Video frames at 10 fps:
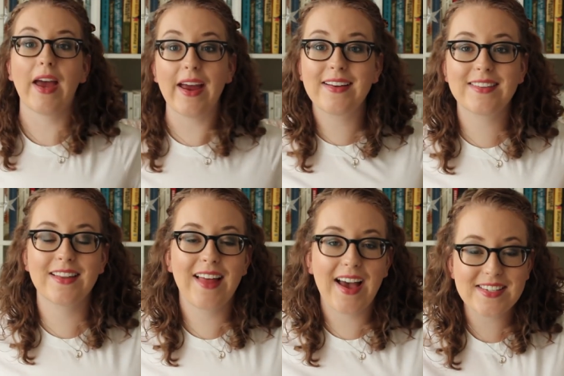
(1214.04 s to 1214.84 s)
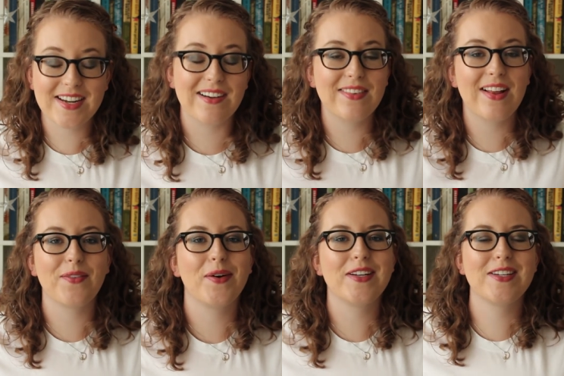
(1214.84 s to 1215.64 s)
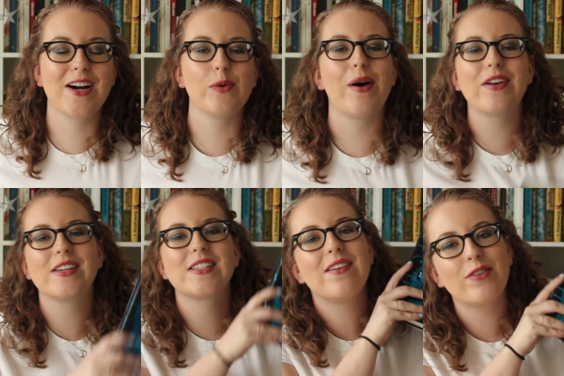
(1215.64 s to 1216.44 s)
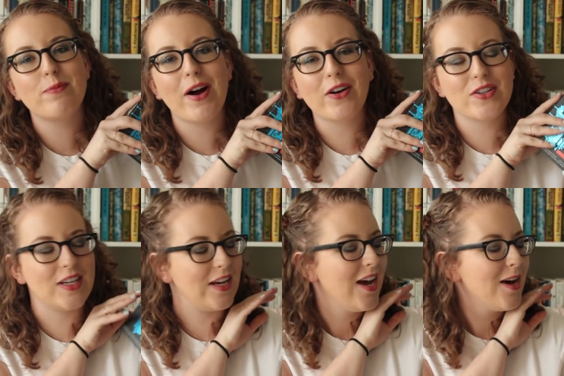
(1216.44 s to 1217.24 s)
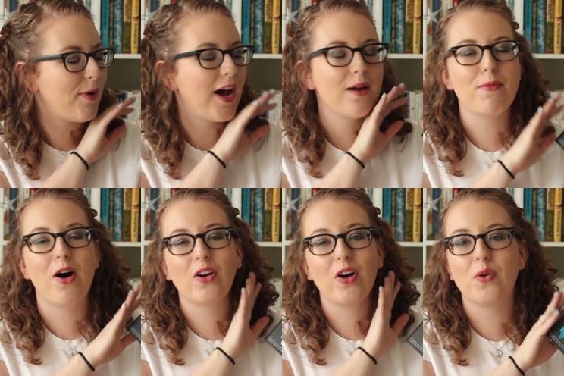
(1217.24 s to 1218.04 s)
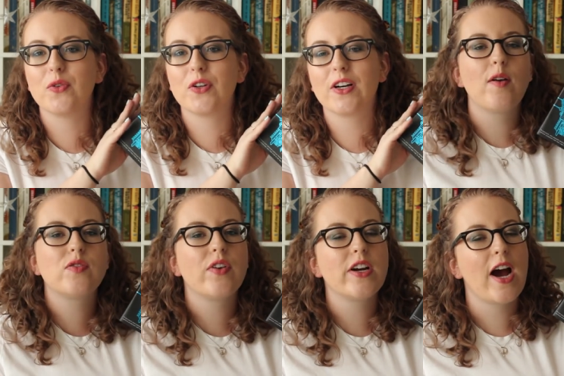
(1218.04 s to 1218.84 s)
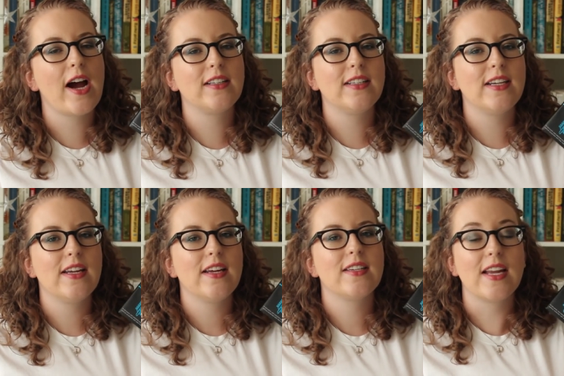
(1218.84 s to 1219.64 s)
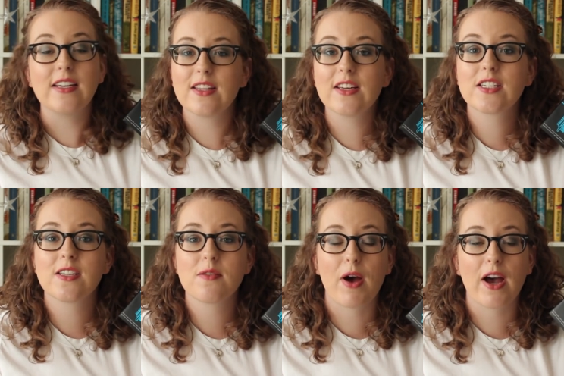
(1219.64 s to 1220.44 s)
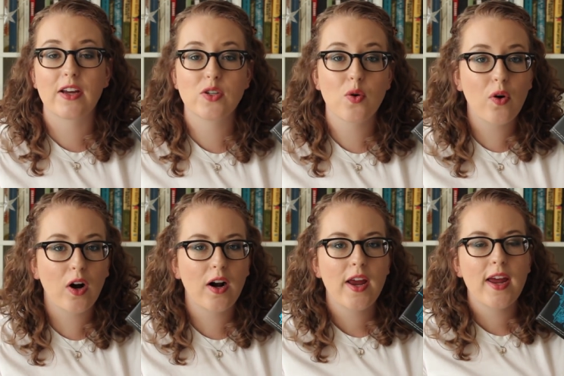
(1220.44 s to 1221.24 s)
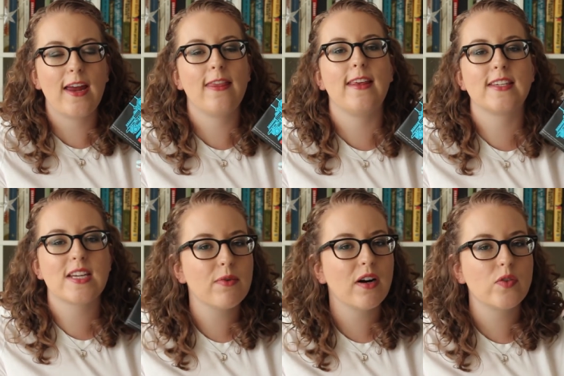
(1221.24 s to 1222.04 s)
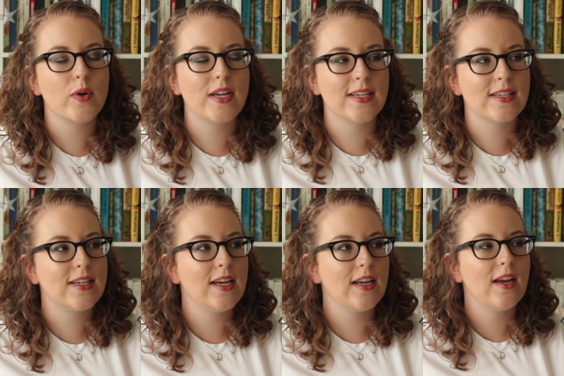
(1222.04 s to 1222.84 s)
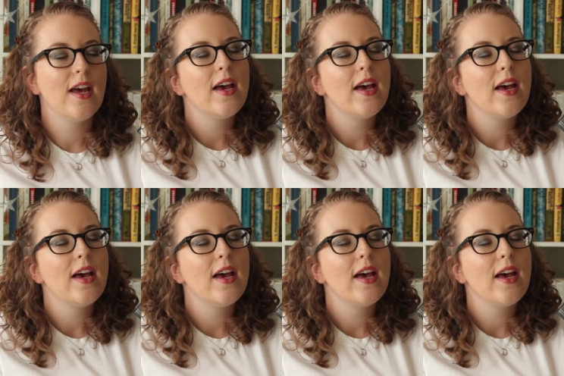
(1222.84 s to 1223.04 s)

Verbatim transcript: And the last novel I'm going to talk about is Infomocracy by Malka Older. I was very kindly sent this by Tor in the summer of twenty sixteen,